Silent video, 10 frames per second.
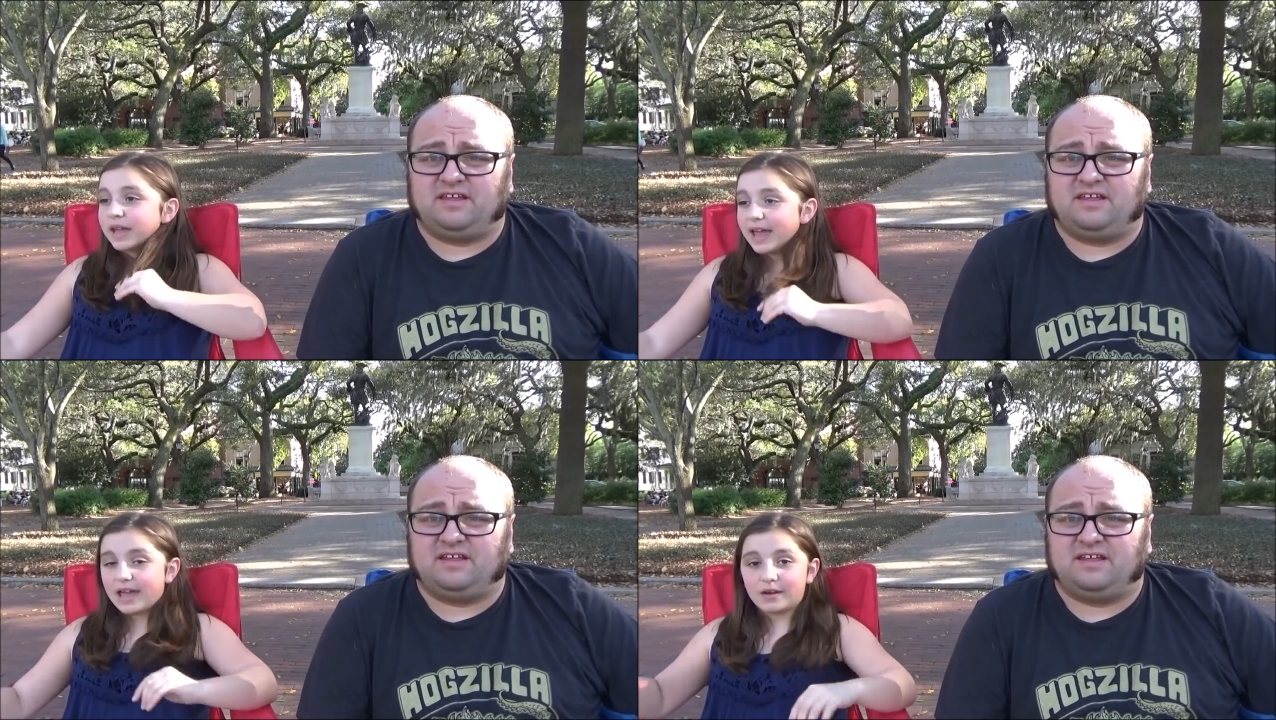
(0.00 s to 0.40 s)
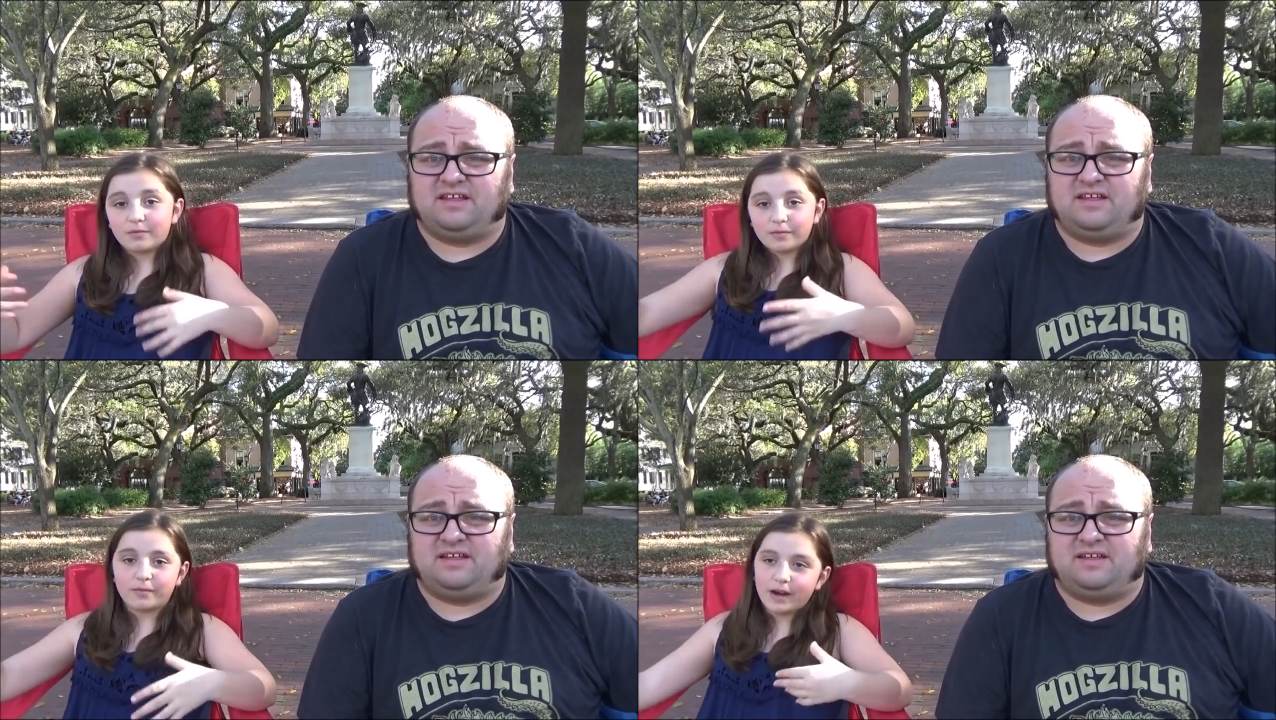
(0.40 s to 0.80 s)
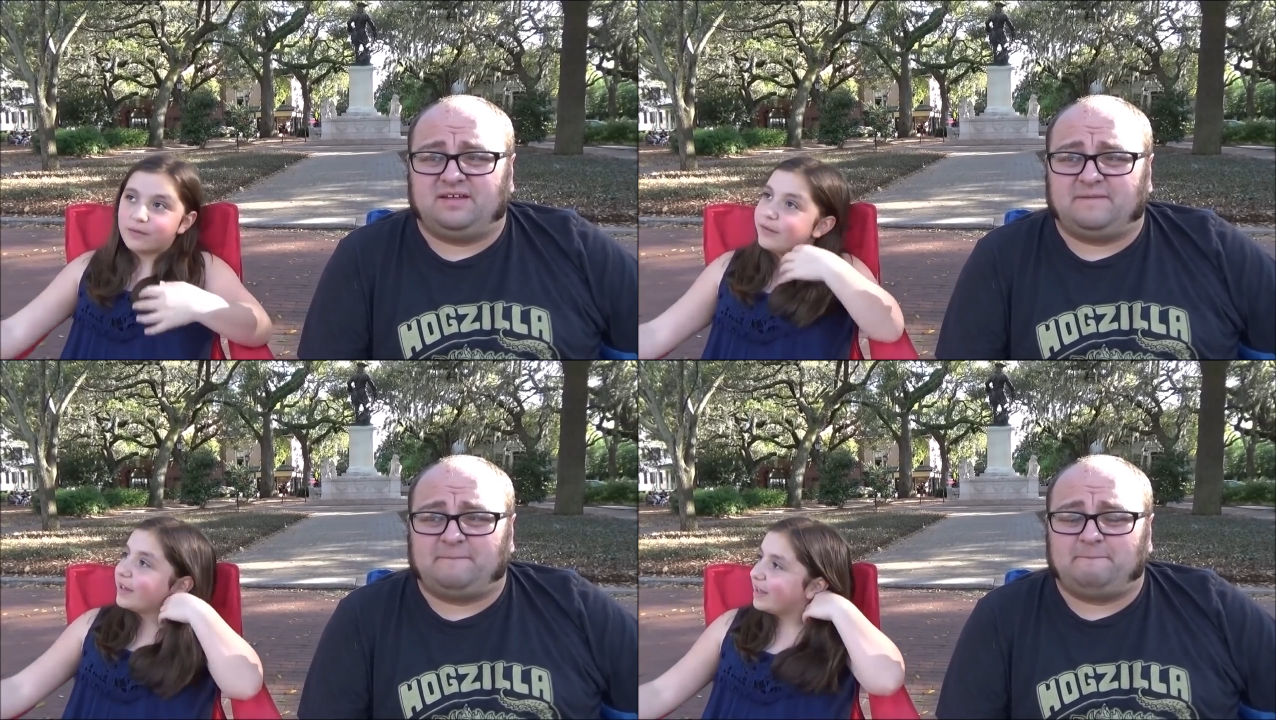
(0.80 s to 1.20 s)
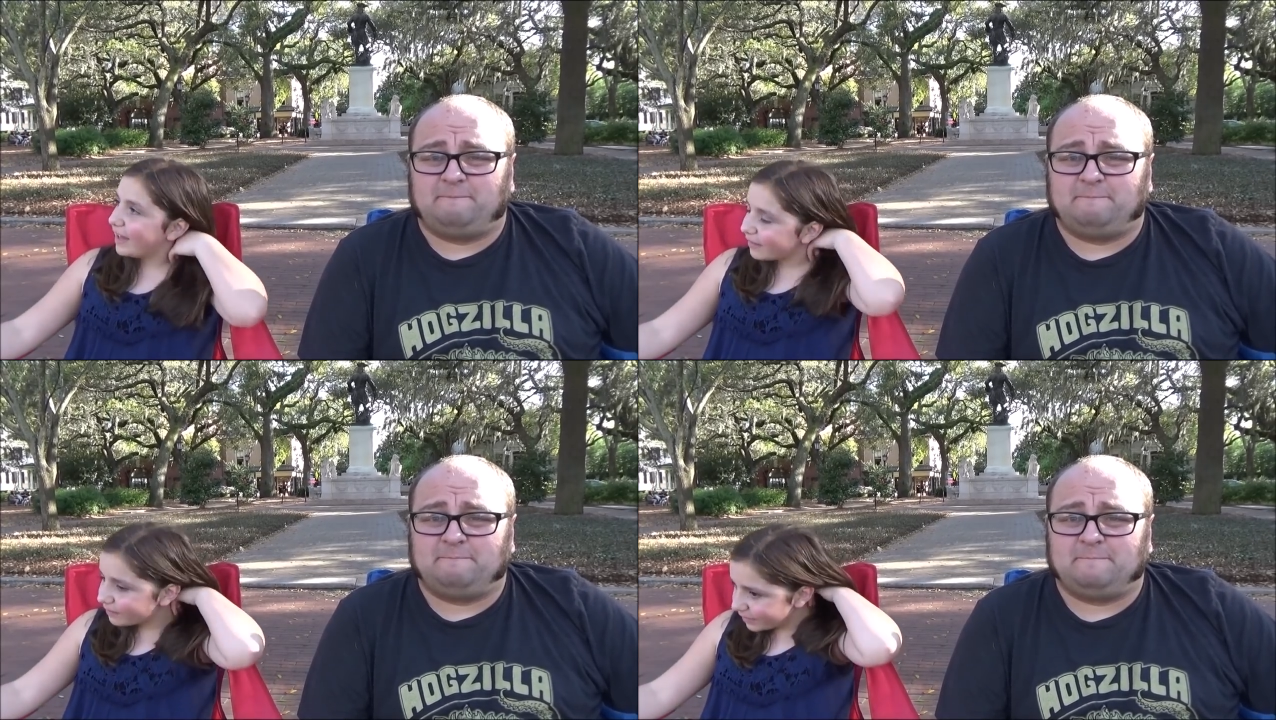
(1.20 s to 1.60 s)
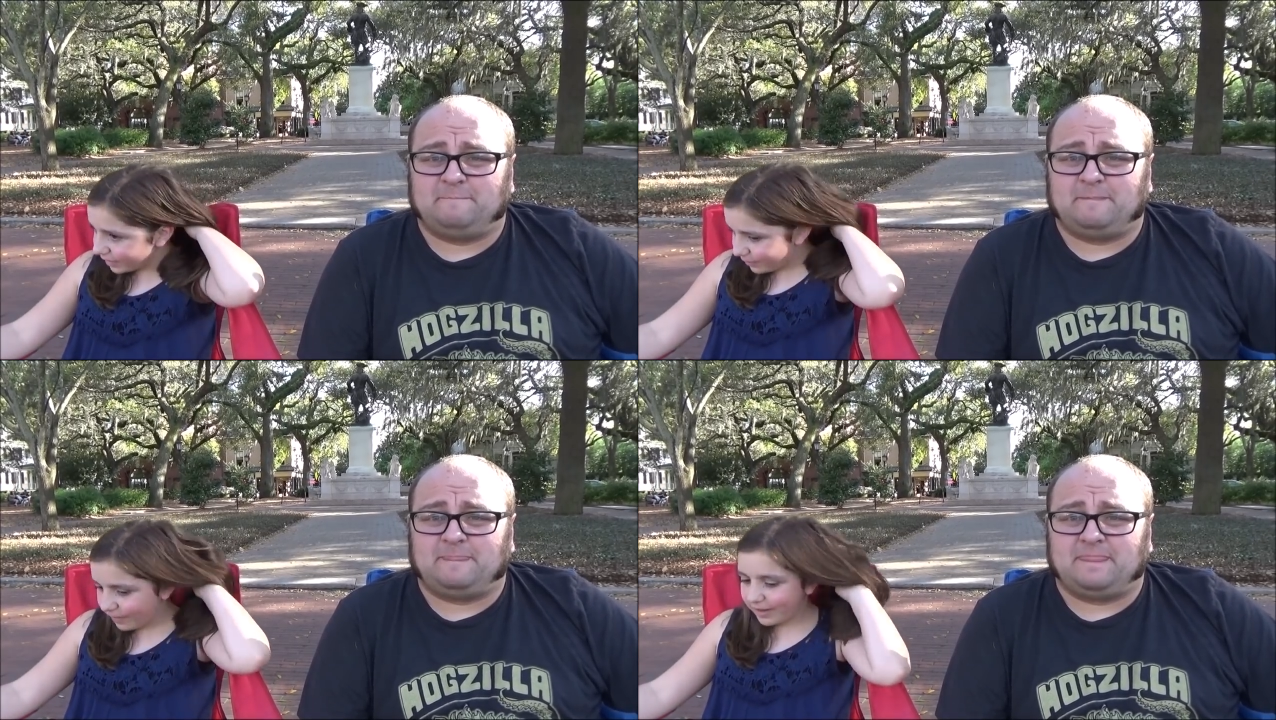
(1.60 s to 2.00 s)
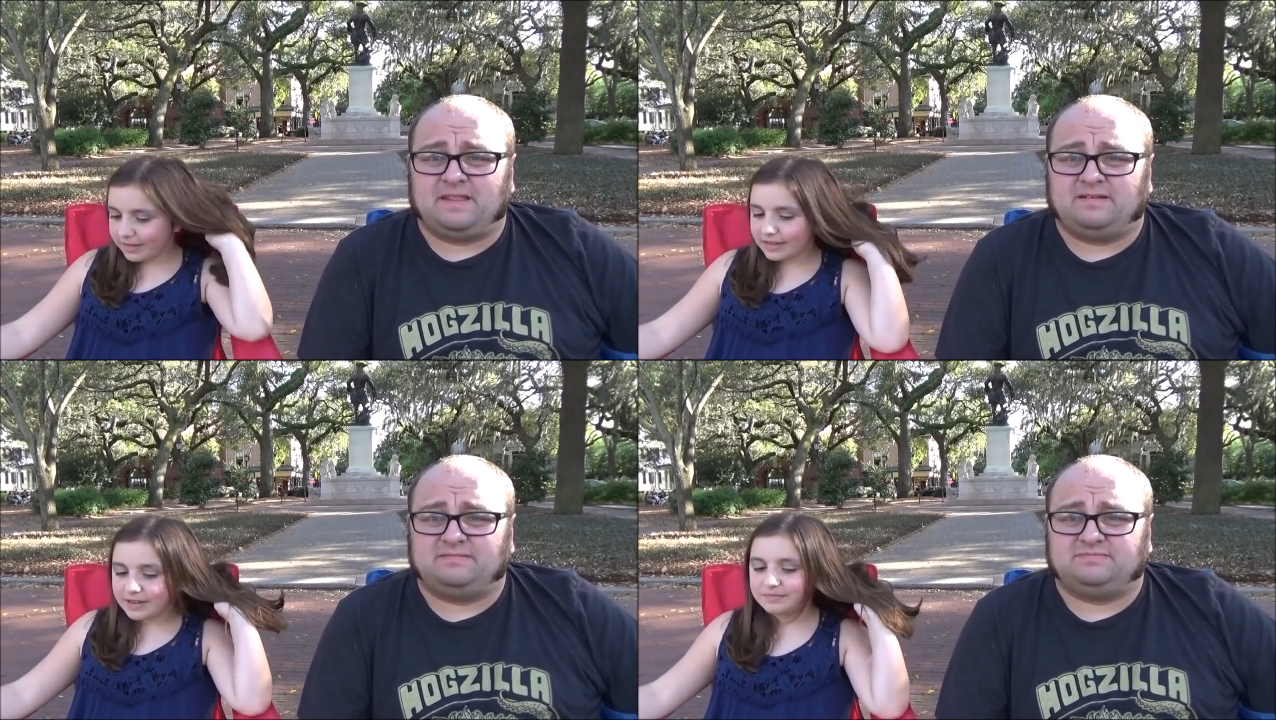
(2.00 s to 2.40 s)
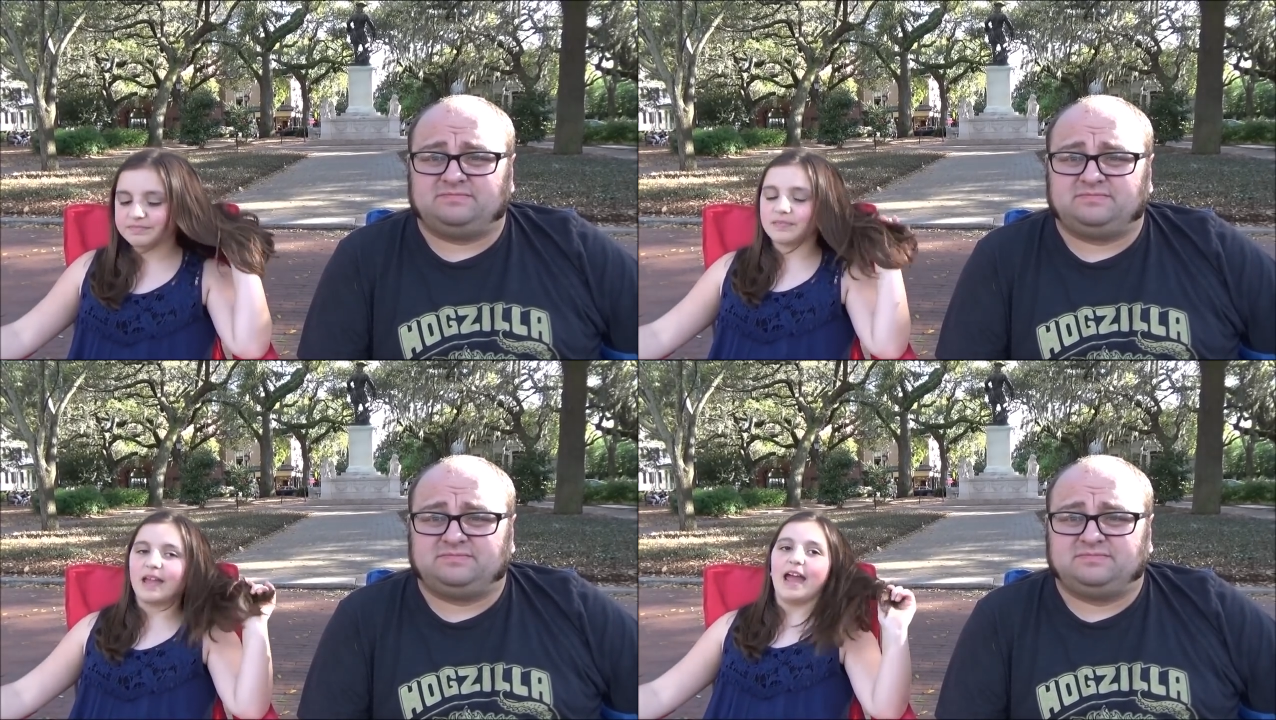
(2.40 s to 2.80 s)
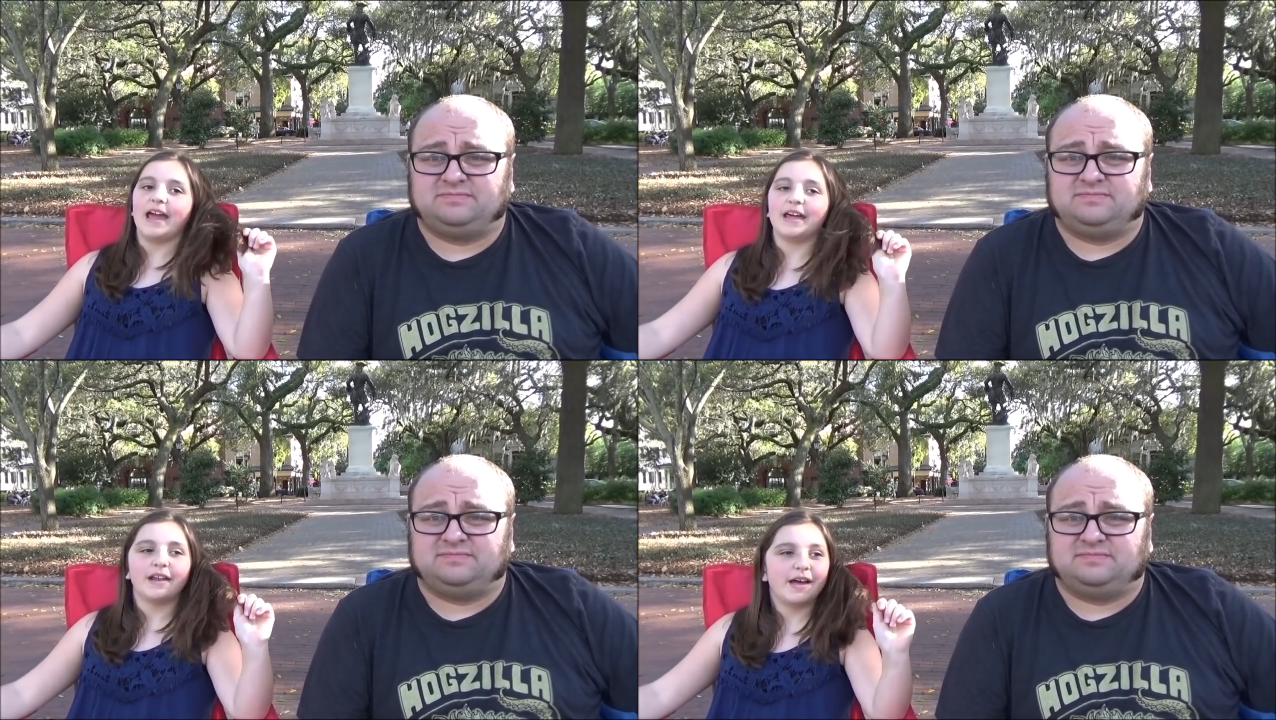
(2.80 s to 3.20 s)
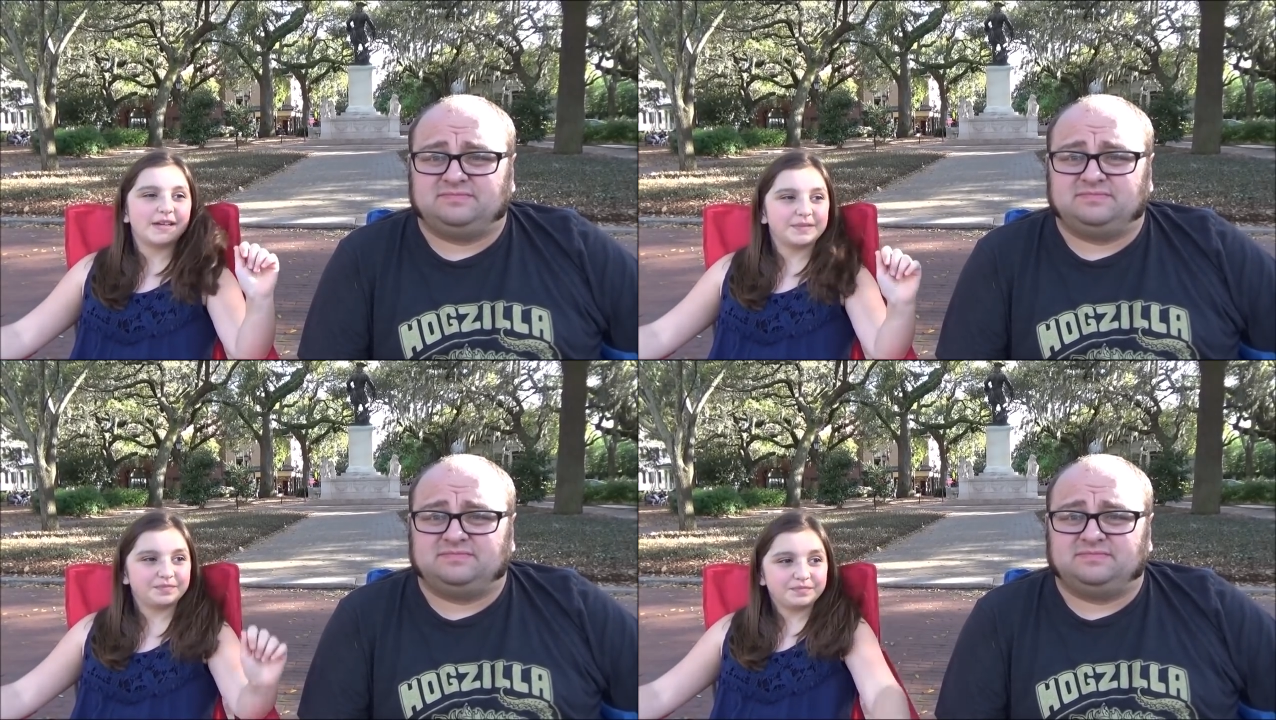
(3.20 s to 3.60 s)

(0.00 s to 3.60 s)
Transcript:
Speaker 1: and ran away like really quietly. And um